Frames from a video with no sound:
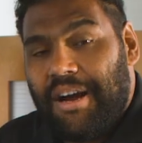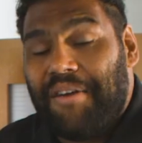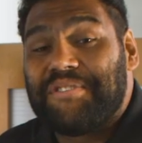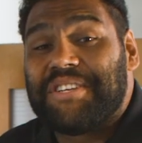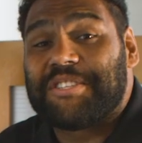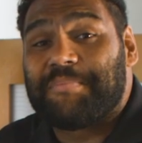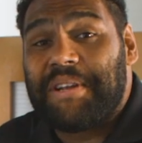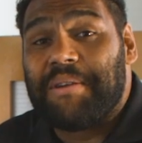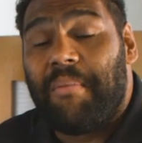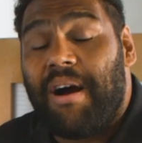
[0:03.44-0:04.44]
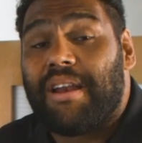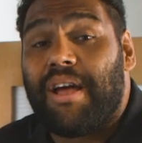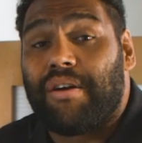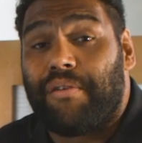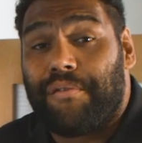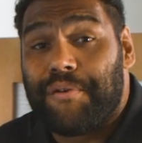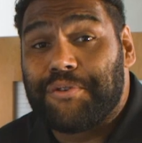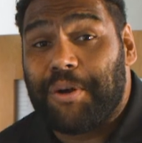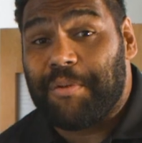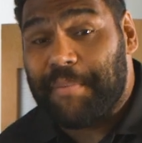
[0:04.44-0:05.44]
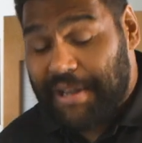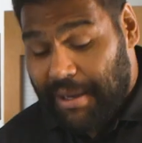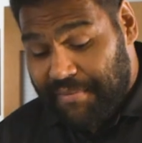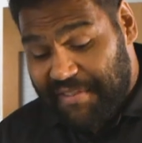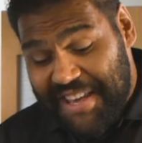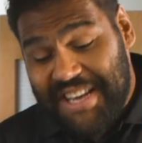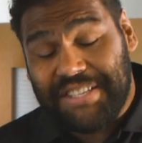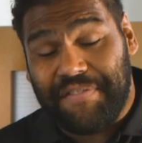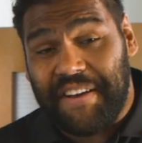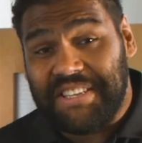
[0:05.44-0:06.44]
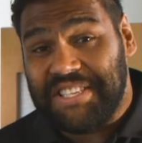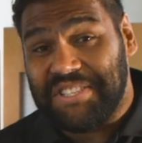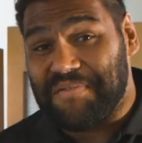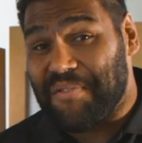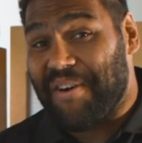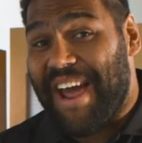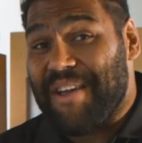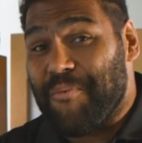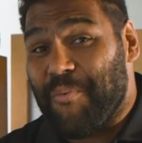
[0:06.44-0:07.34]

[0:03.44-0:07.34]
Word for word: I've just been to my local fruit shop to pick up these veggies for a